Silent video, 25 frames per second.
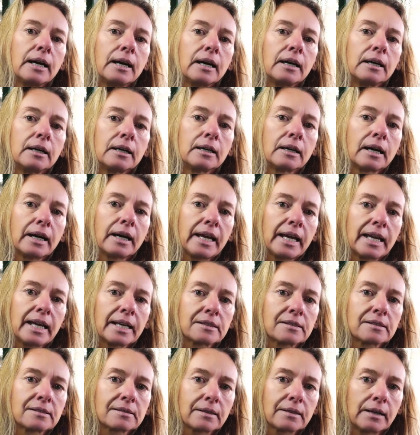
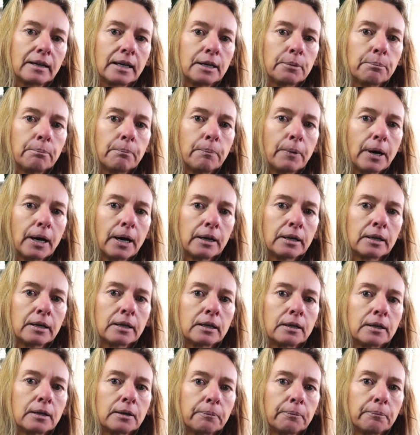heads
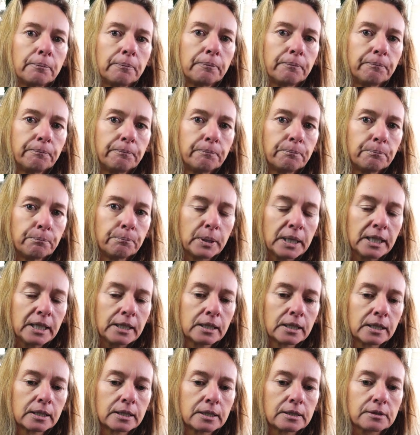are
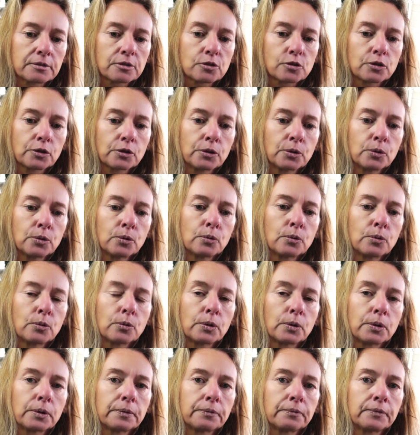bigger,
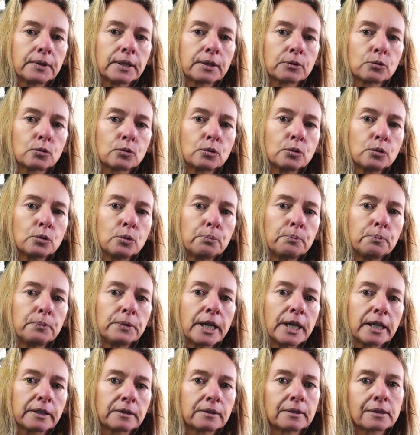so the tube
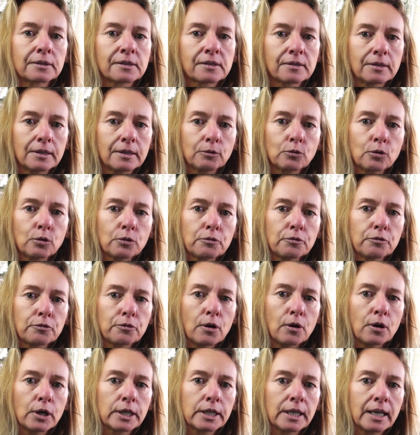that the Sentro
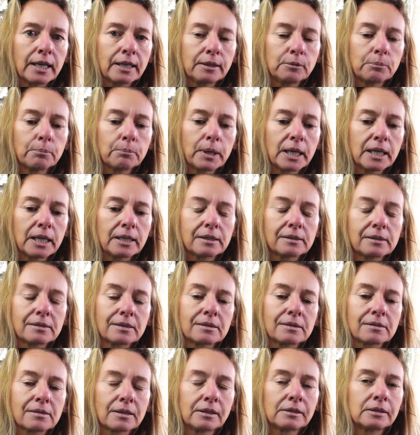48 makes
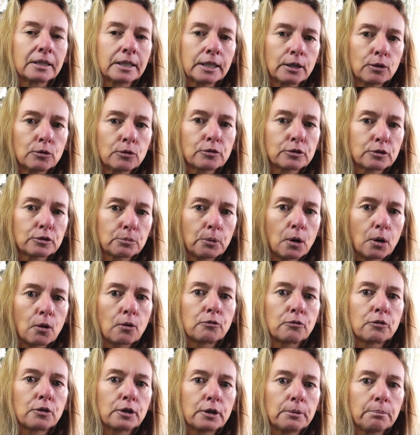is a little small
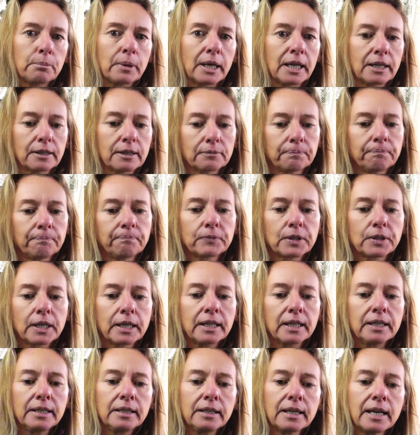for a man,
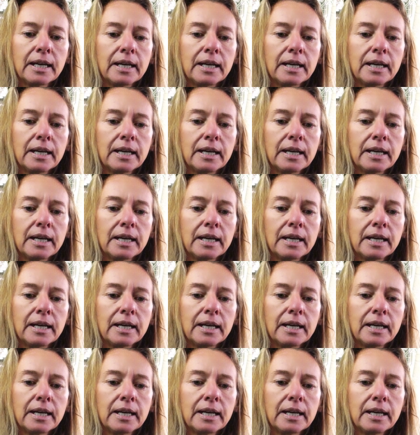okay?